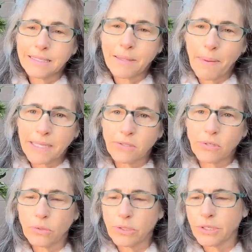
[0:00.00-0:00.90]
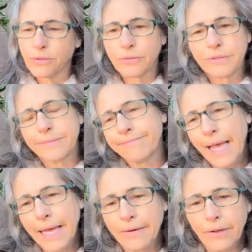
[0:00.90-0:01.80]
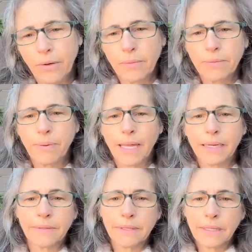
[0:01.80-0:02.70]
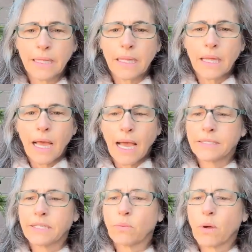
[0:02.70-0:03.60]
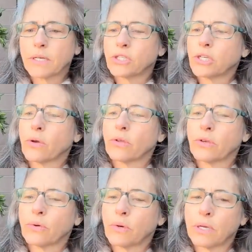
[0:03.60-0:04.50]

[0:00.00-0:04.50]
the best tool to use? I don't know, but I did want to show you